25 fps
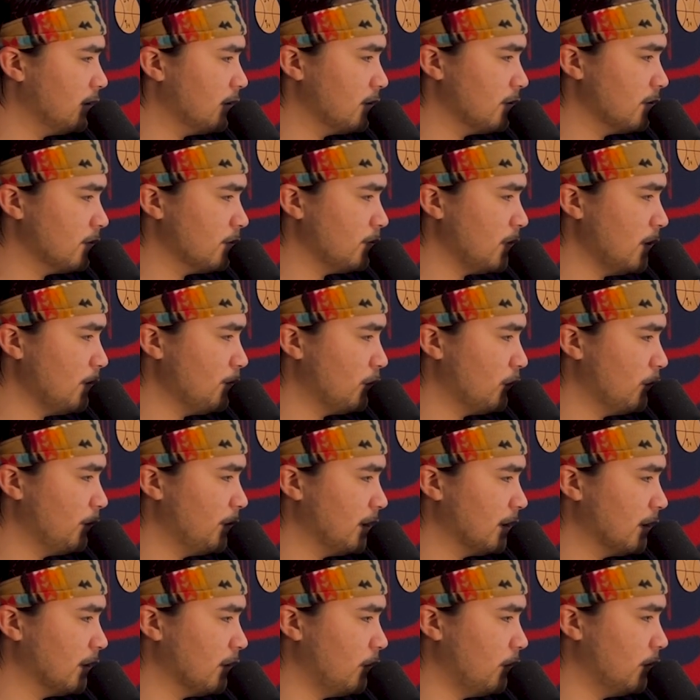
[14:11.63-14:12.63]
People have
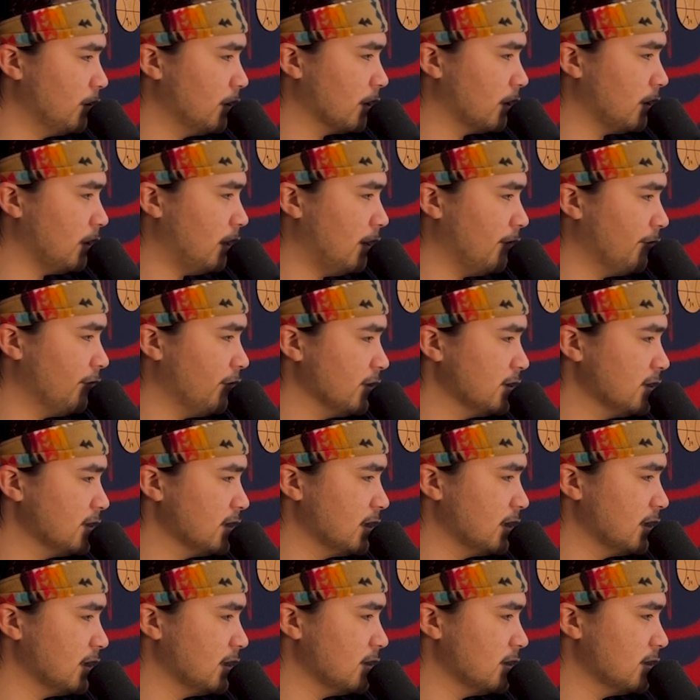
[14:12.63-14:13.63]
been going to
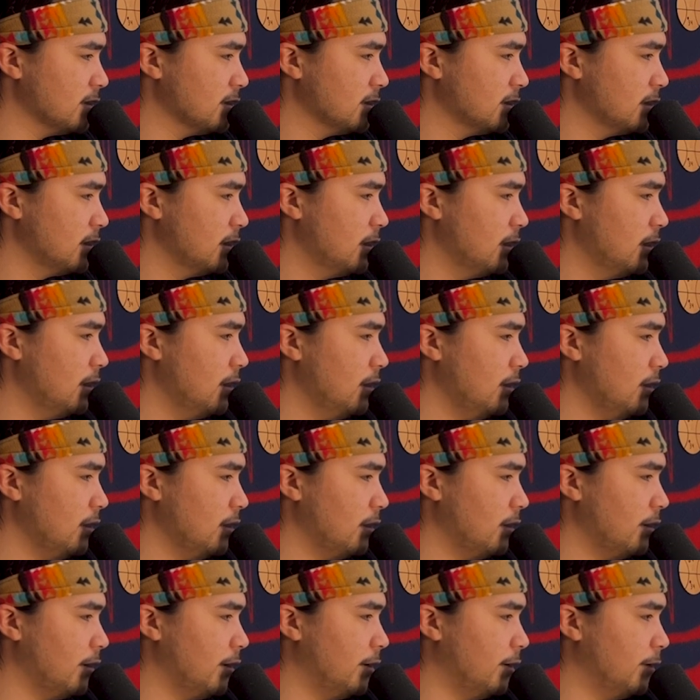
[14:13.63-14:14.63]
conferences.
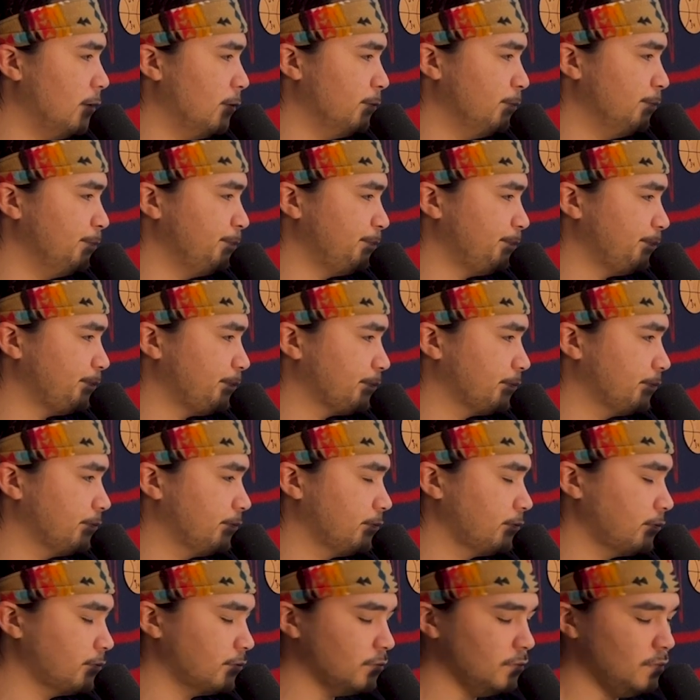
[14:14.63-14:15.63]
A
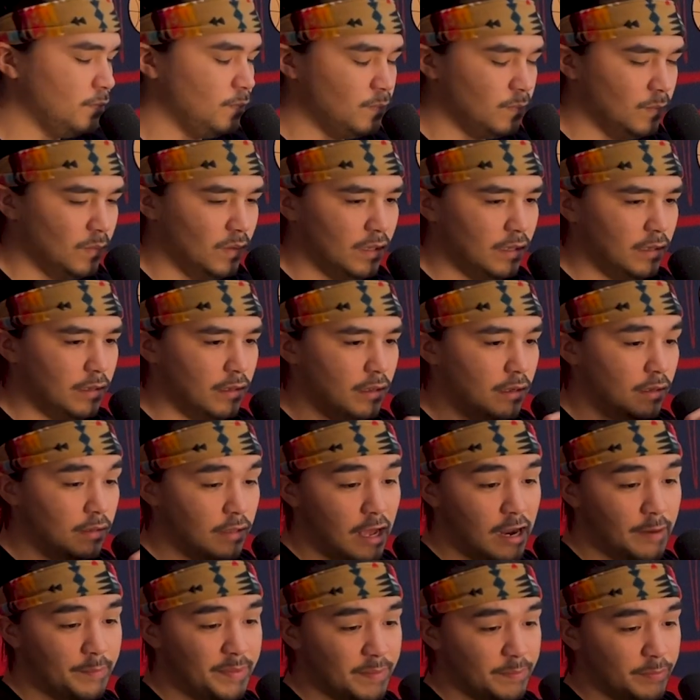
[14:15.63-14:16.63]

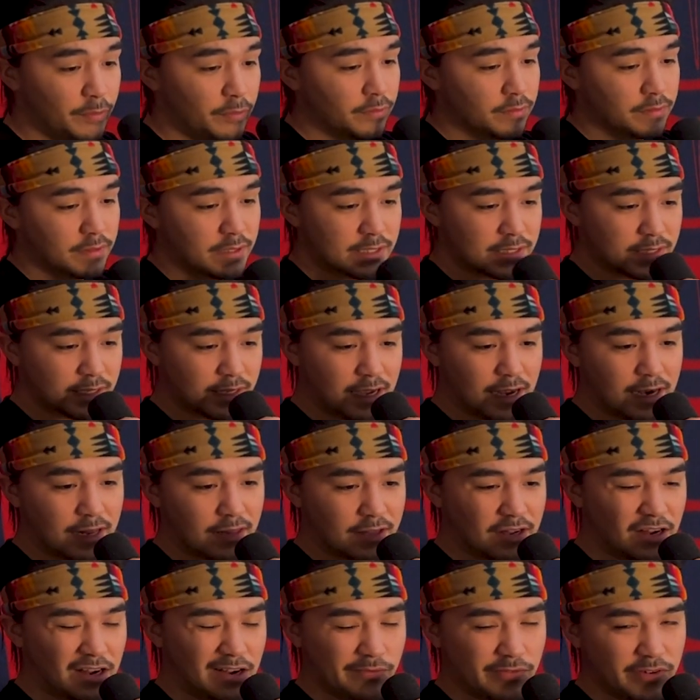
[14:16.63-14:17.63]
lot of people. This is kind of the
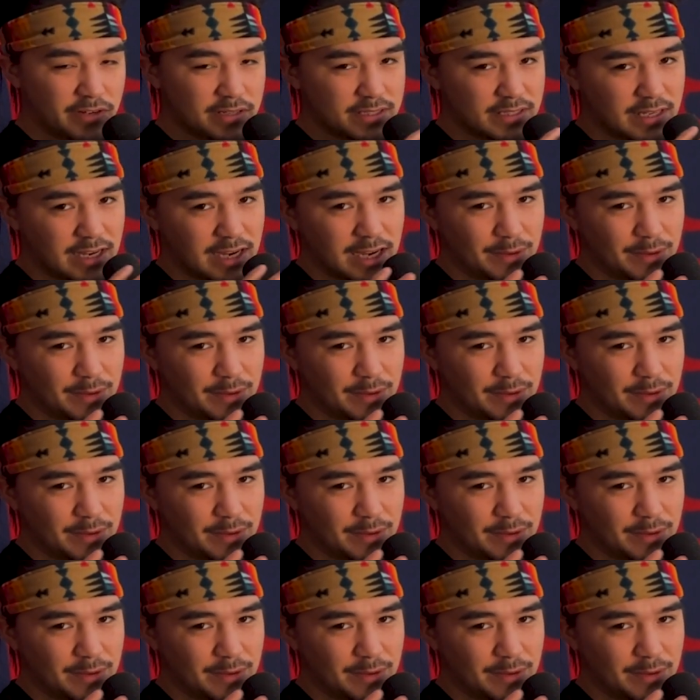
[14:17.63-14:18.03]
conference time.